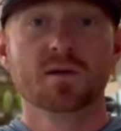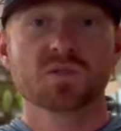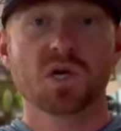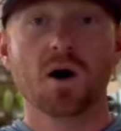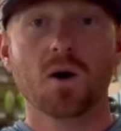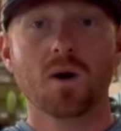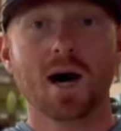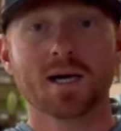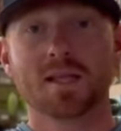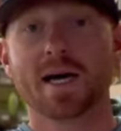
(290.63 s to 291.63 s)
So
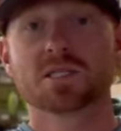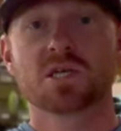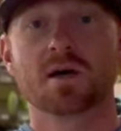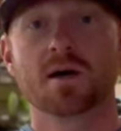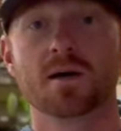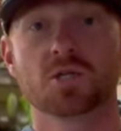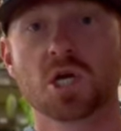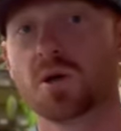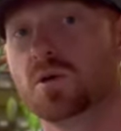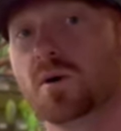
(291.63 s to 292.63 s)
I'd like to
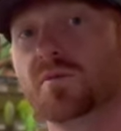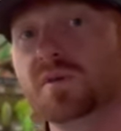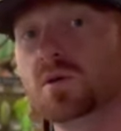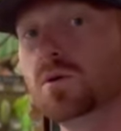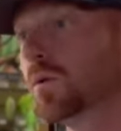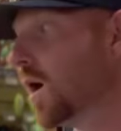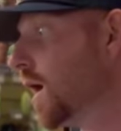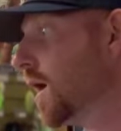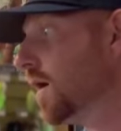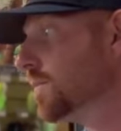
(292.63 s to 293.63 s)
show you a few
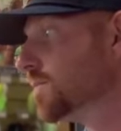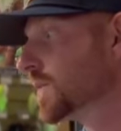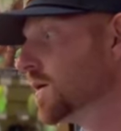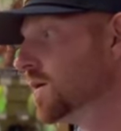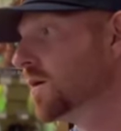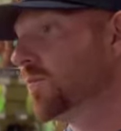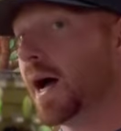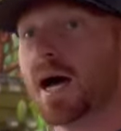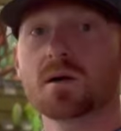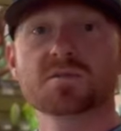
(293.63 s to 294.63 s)

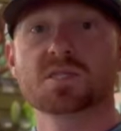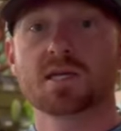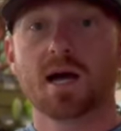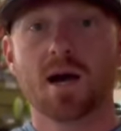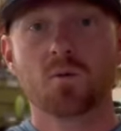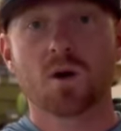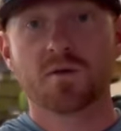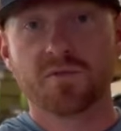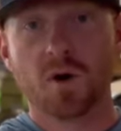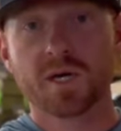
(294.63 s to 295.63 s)
patterns that I want
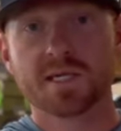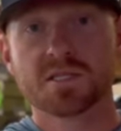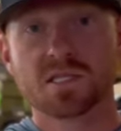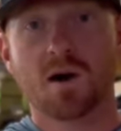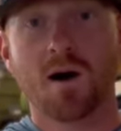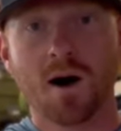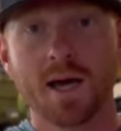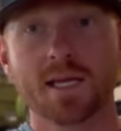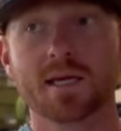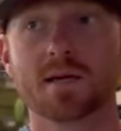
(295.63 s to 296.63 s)
to focus
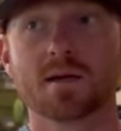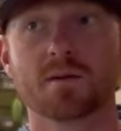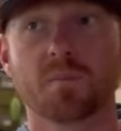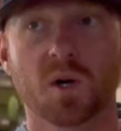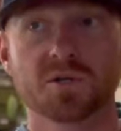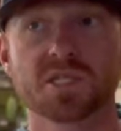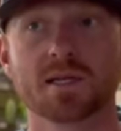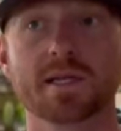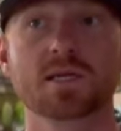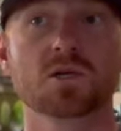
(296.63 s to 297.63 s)
on here
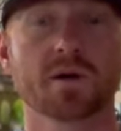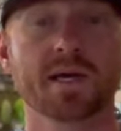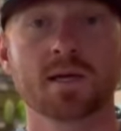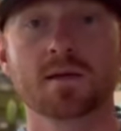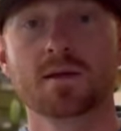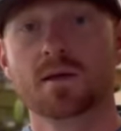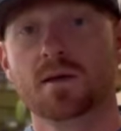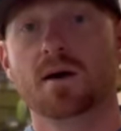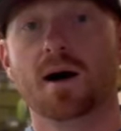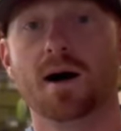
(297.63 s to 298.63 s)
personally during
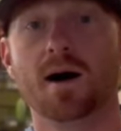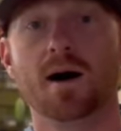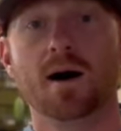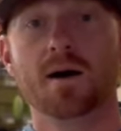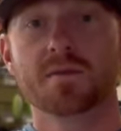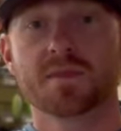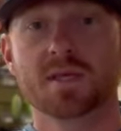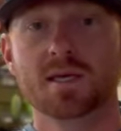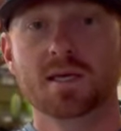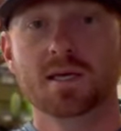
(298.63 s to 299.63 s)

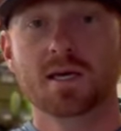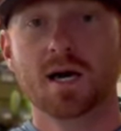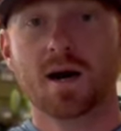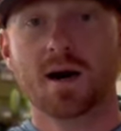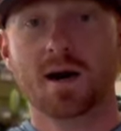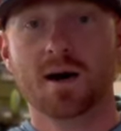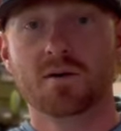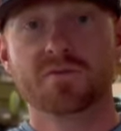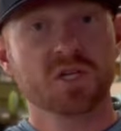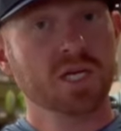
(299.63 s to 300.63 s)

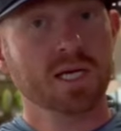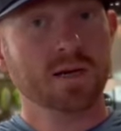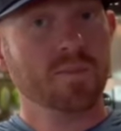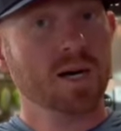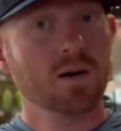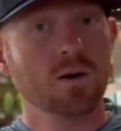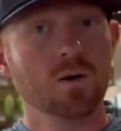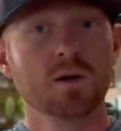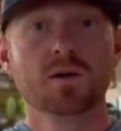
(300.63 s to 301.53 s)
the fishing in a barrel